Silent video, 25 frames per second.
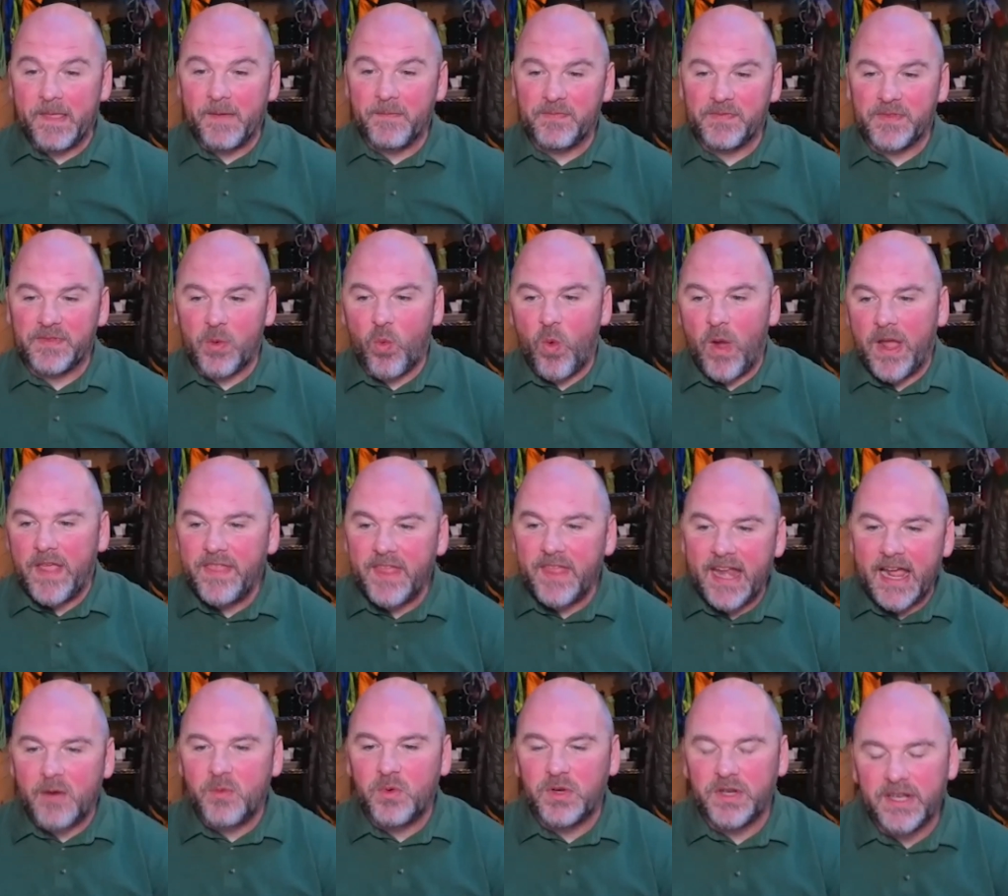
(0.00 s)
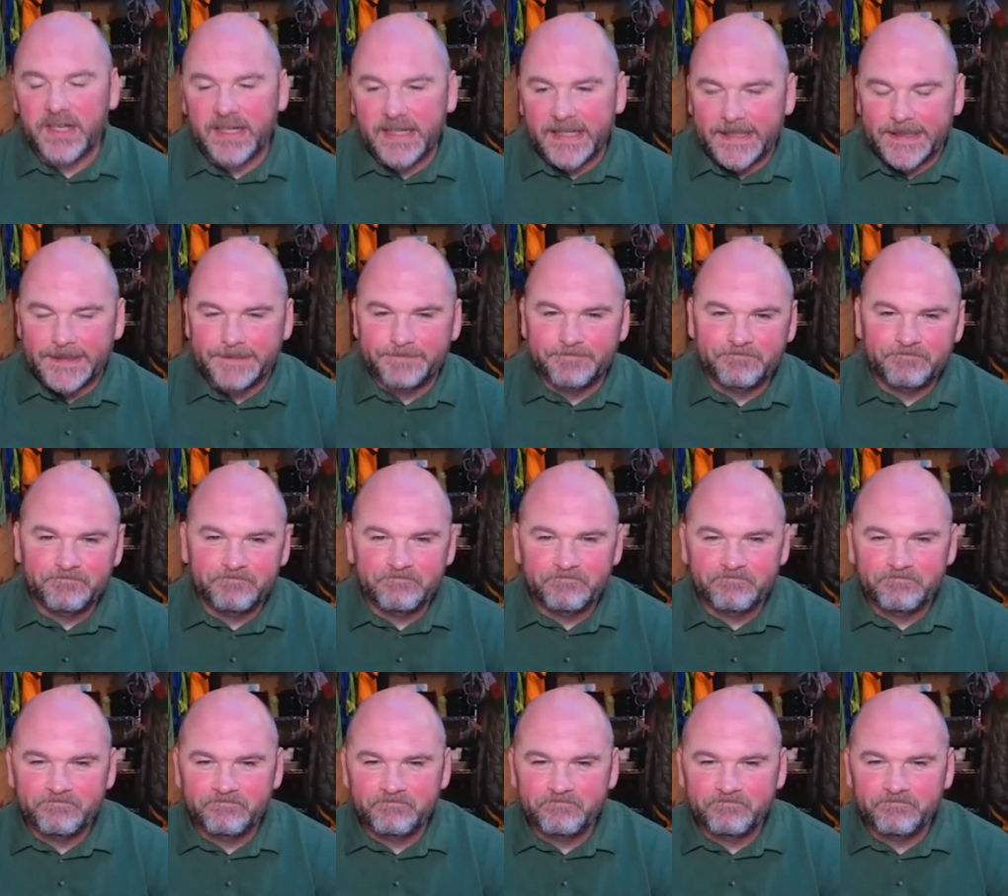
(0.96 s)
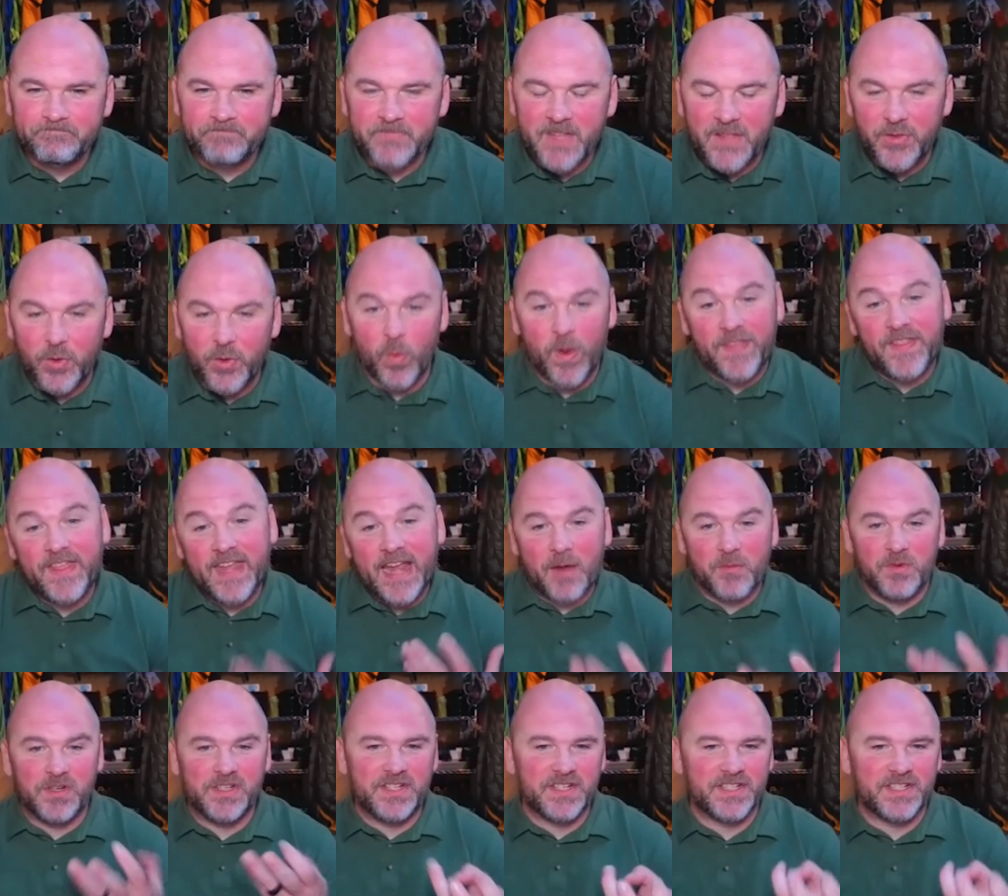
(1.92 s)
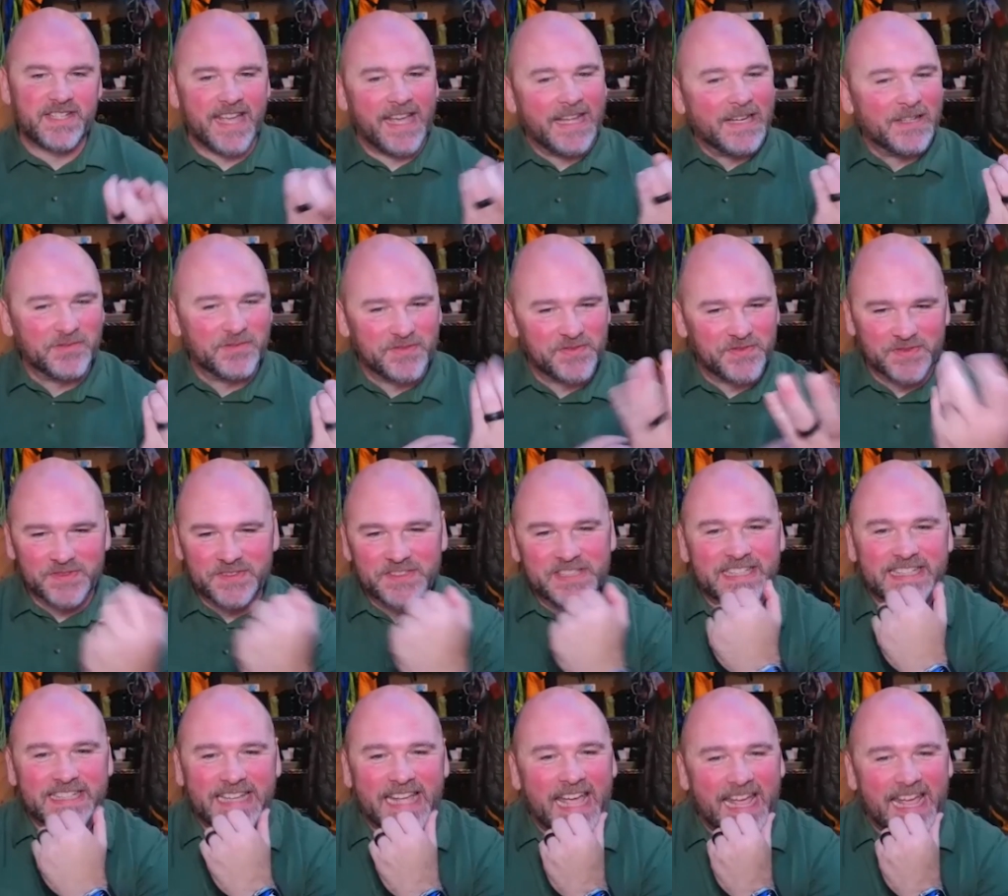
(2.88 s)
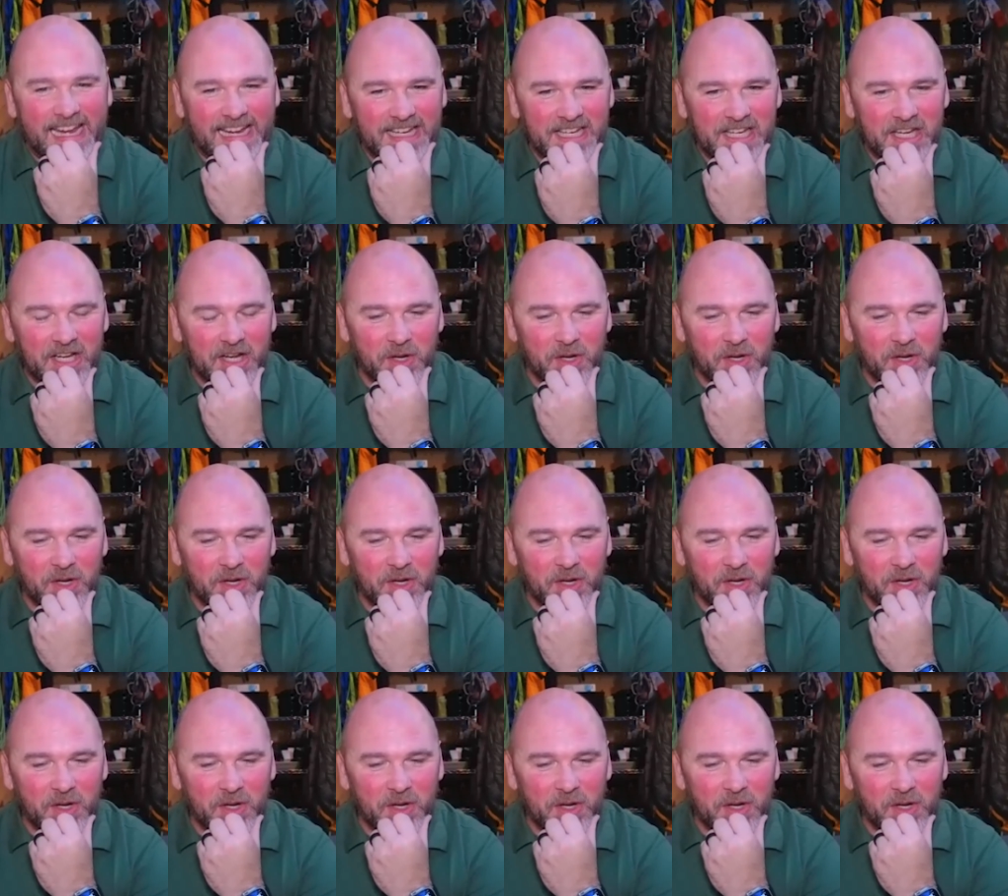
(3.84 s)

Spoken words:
the way that I would just kind of today,